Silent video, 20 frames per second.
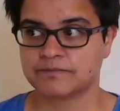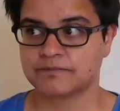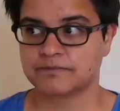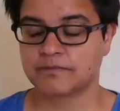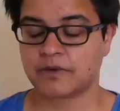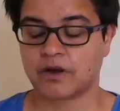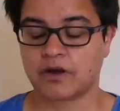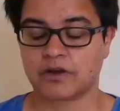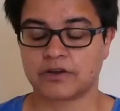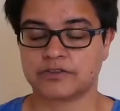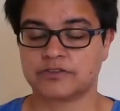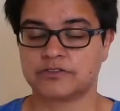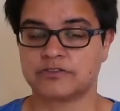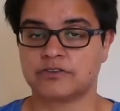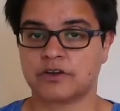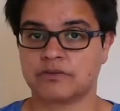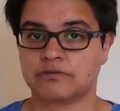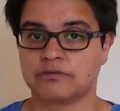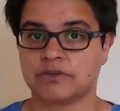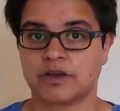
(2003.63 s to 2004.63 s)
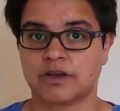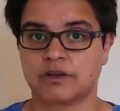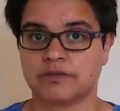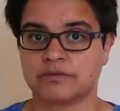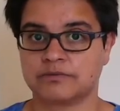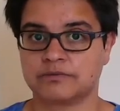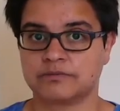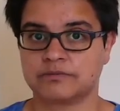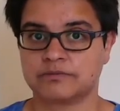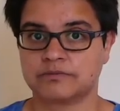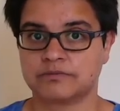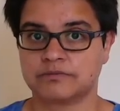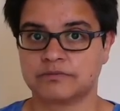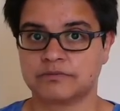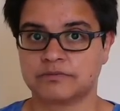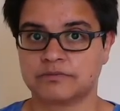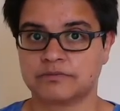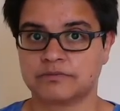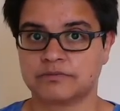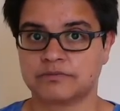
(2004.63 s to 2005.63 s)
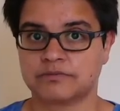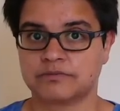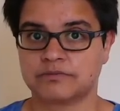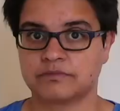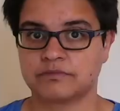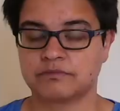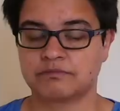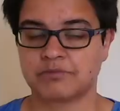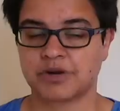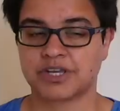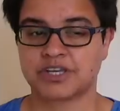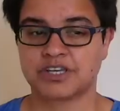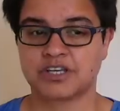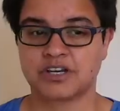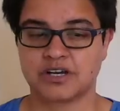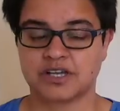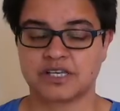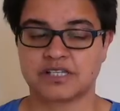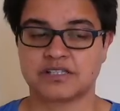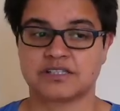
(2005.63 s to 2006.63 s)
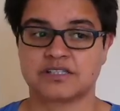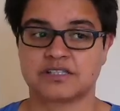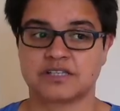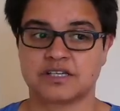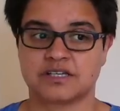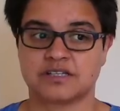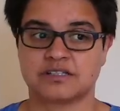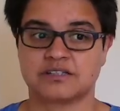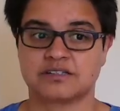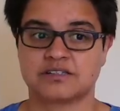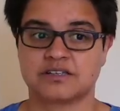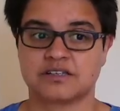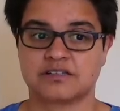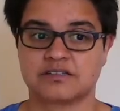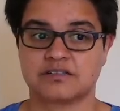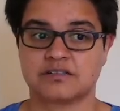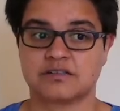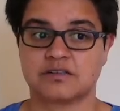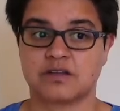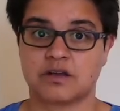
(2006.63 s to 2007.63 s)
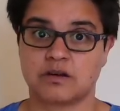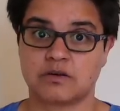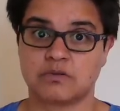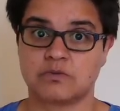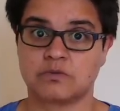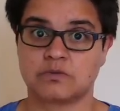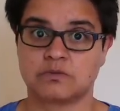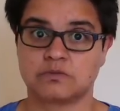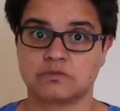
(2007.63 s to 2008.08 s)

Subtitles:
But I don't know. My gut instinct says no.